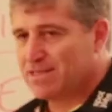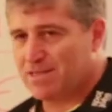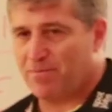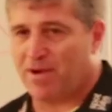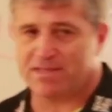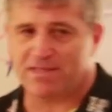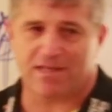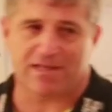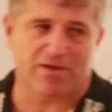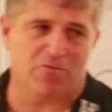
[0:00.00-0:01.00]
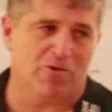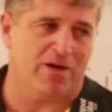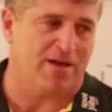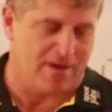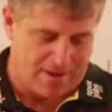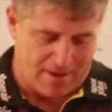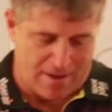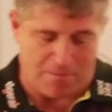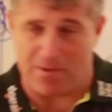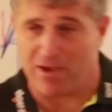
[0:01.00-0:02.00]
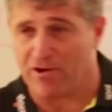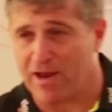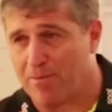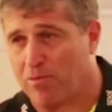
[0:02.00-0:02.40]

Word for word: So basically, we are big on our